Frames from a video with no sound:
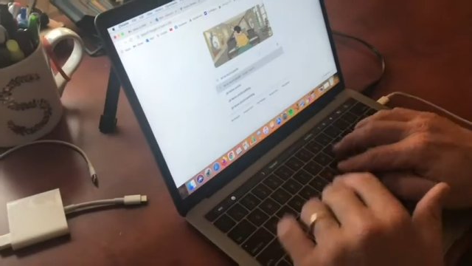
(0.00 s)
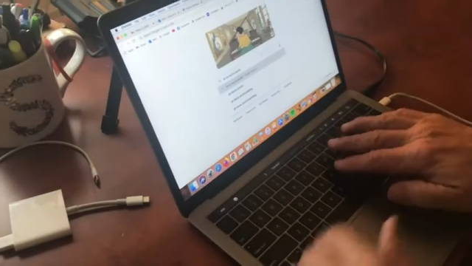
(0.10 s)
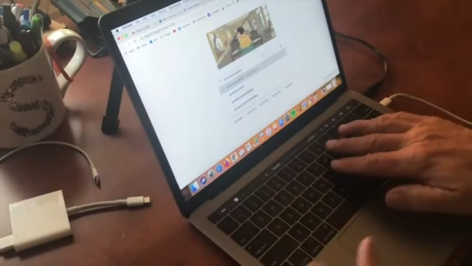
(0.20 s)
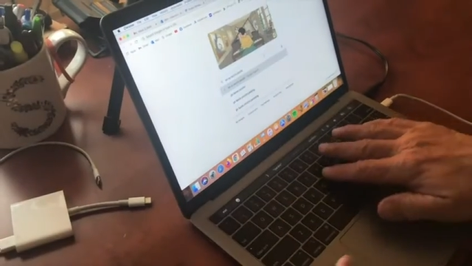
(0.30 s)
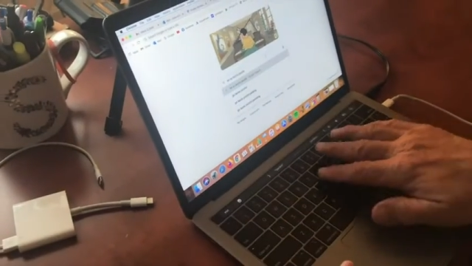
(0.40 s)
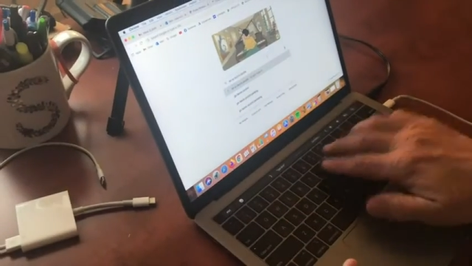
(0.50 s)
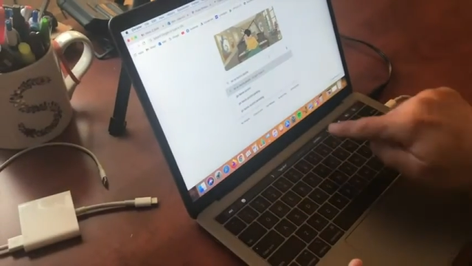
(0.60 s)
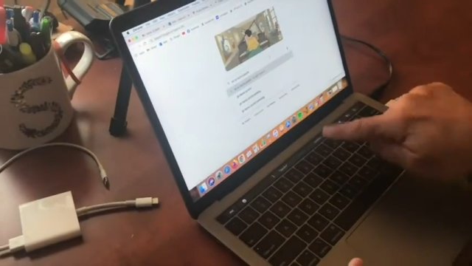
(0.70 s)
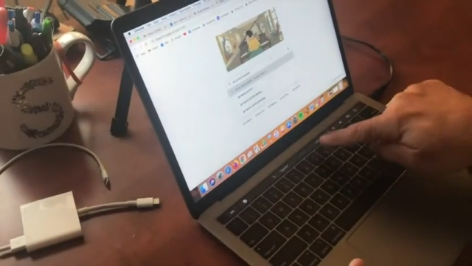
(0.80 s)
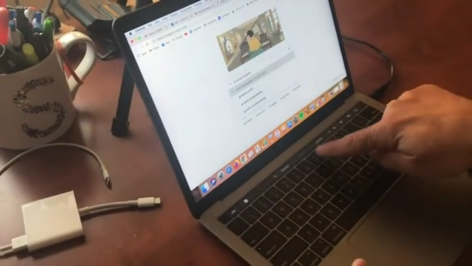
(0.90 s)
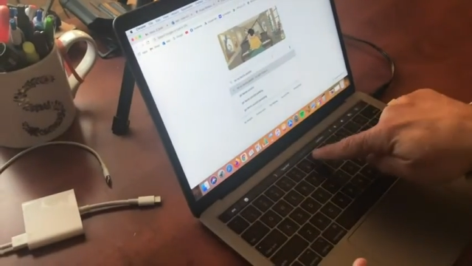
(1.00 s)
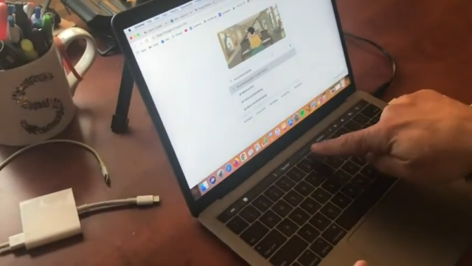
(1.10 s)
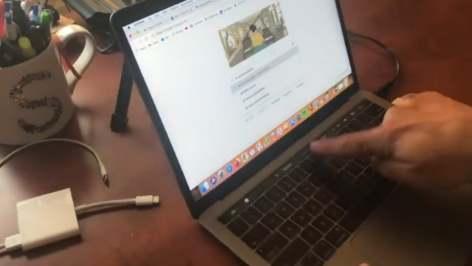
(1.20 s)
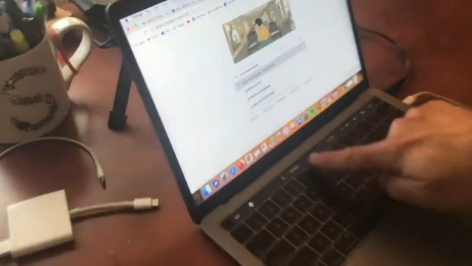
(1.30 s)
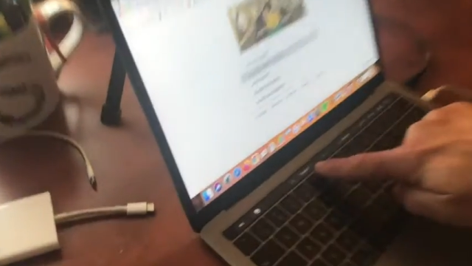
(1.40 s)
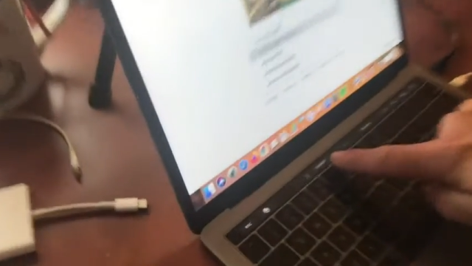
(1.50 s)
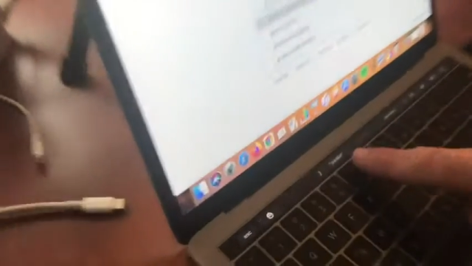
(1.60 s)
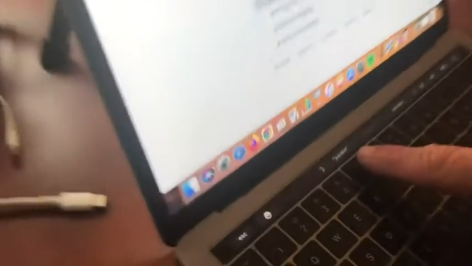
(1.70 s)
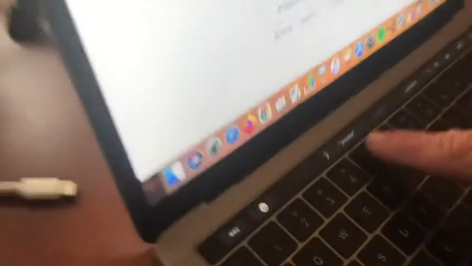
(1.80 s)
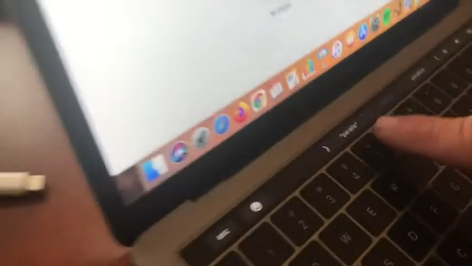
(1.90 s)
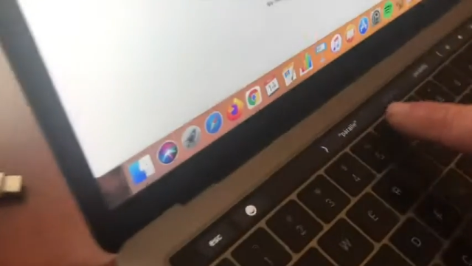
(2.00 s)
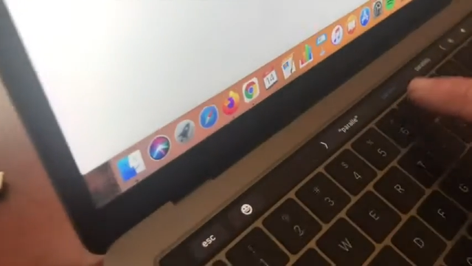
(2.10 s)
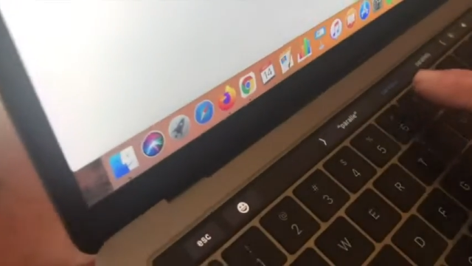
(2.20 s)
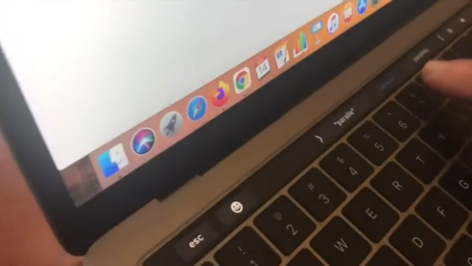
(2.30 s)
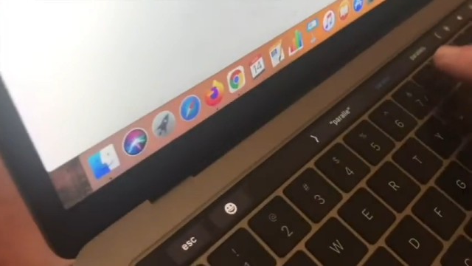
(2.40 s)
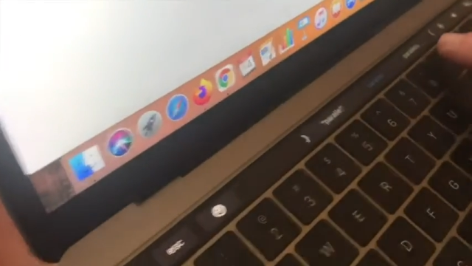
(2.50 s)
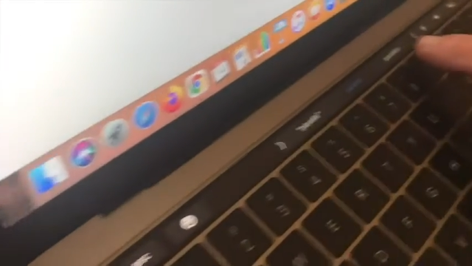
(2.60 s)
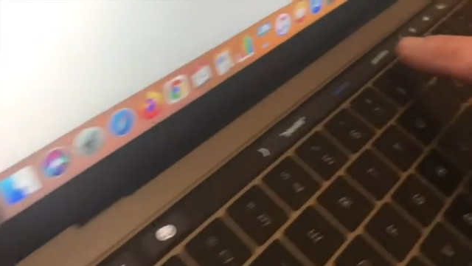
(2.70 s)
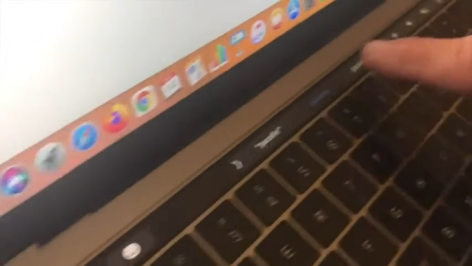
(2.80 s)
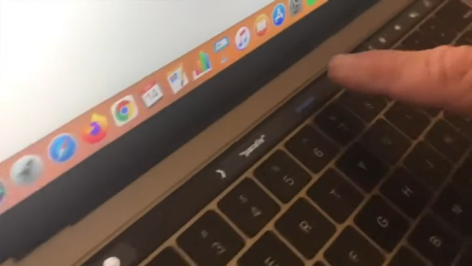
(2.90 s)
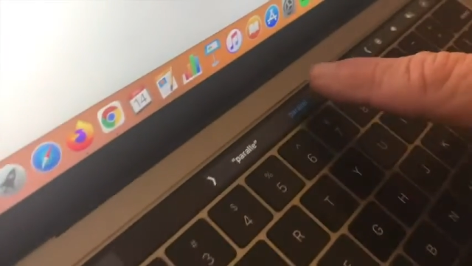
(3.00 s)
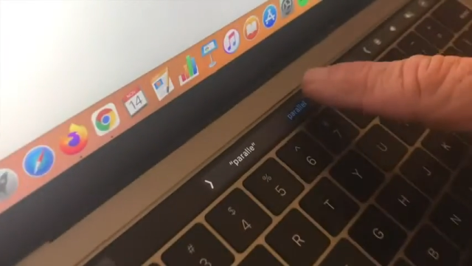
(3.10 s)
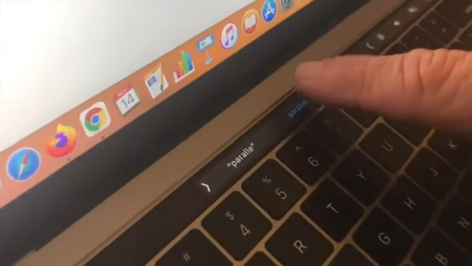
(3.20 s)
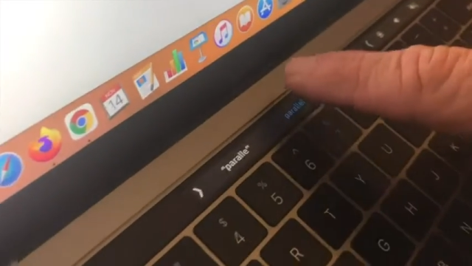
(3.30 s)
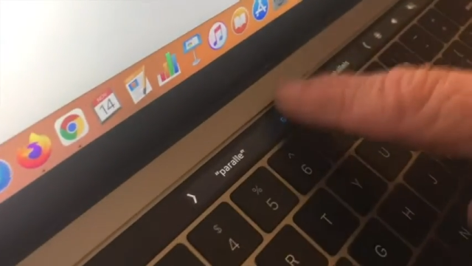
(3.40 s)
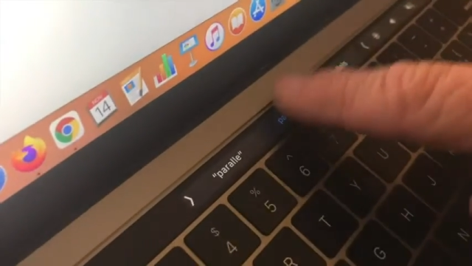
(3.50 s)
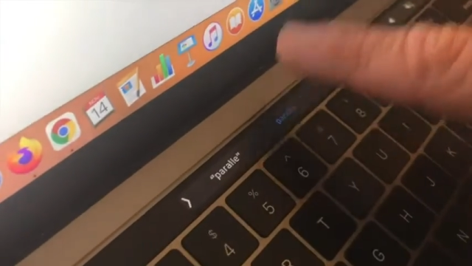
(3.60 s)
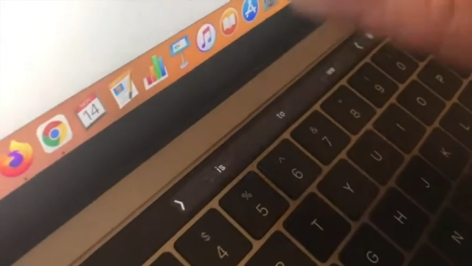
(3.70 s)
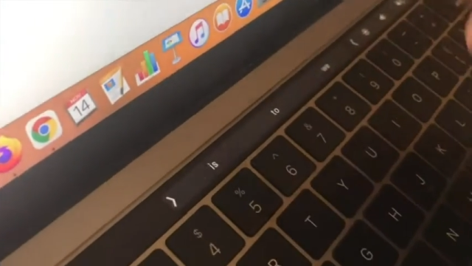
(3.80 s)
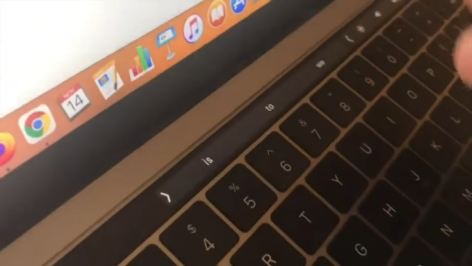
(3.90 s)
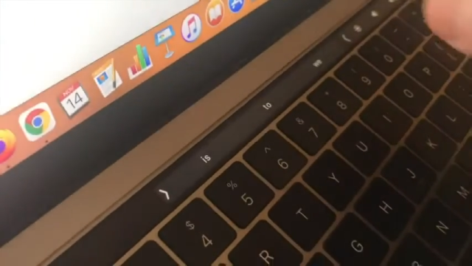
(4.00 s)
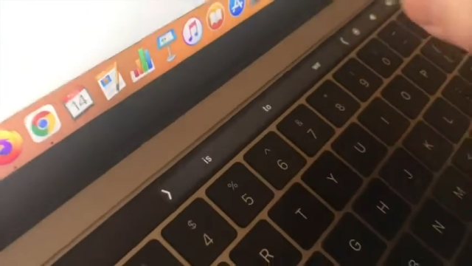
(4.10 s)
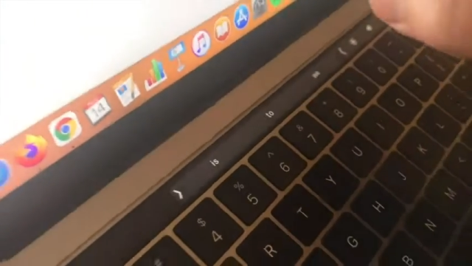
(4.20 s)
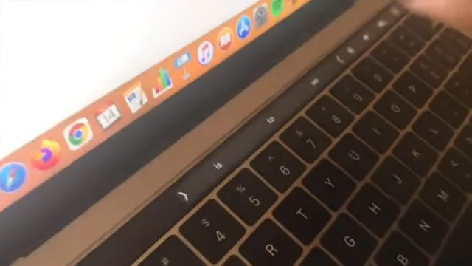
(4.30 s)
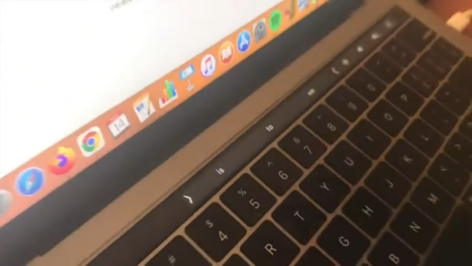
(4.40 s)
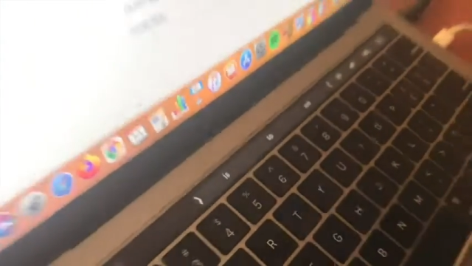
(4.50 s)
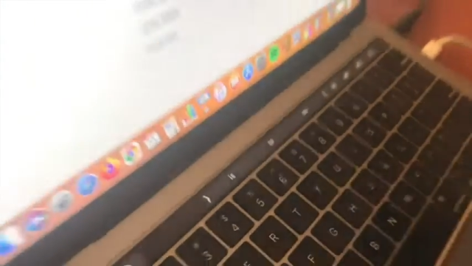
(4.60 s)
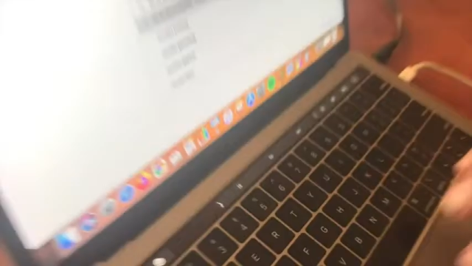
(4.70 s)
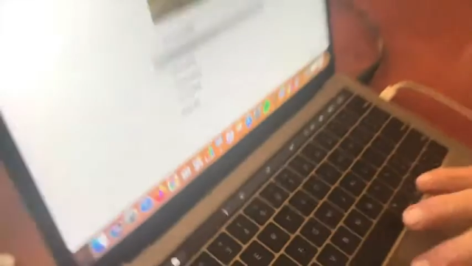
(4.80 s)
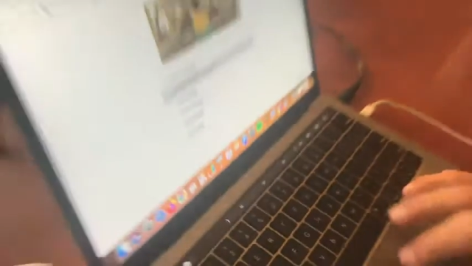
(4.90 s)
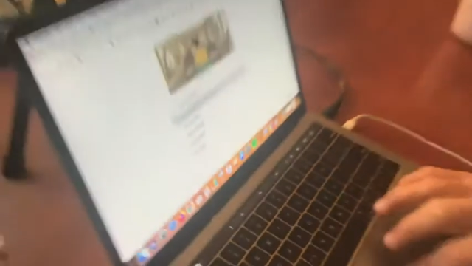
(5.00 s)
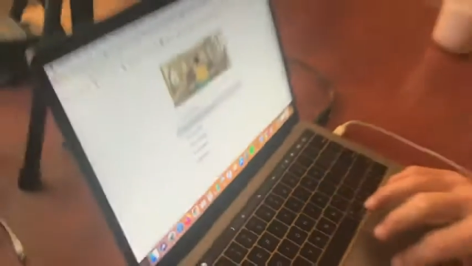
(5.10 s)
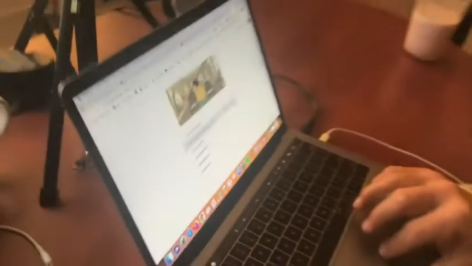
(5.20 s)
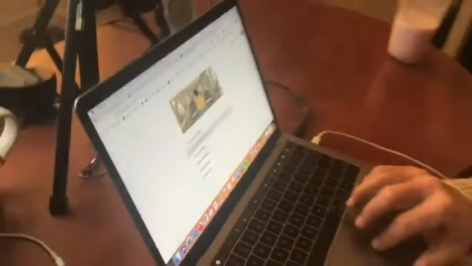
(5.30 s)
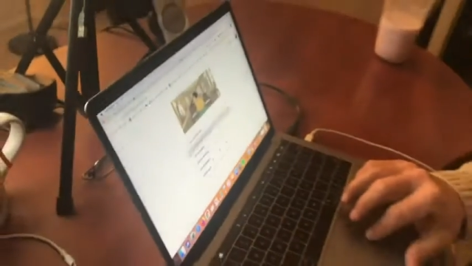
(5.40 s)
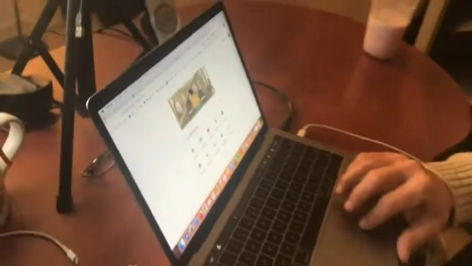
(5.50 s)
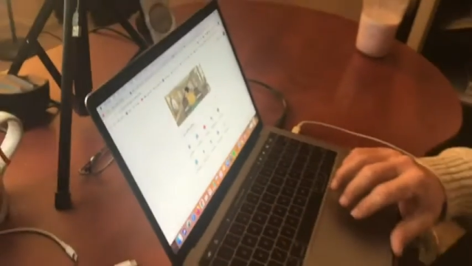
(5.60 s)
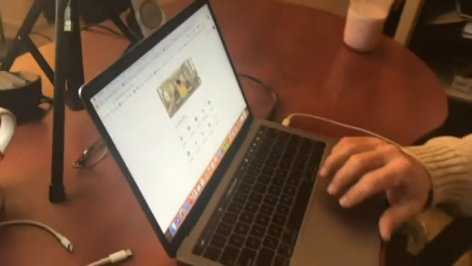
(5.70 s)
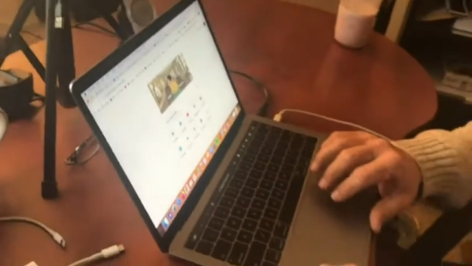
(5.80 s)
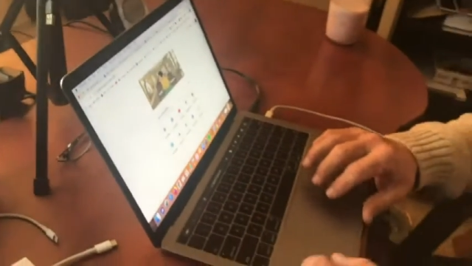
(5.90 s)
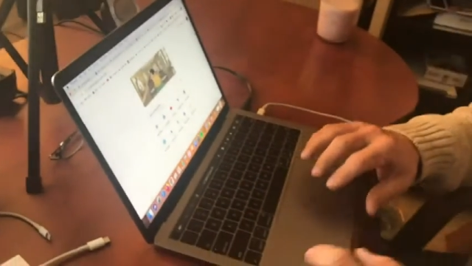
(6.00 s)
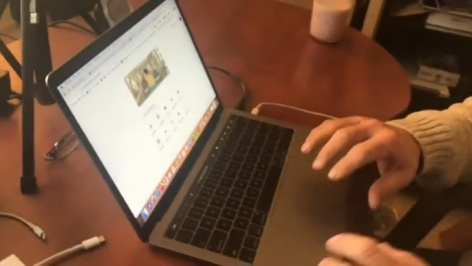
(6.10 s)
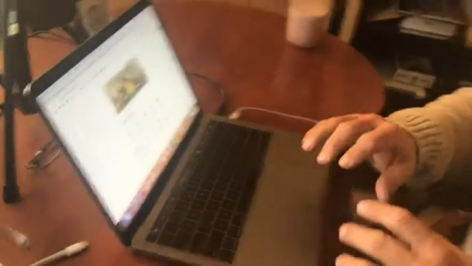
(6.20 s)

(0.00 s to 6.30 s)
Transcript: (no speaker visible)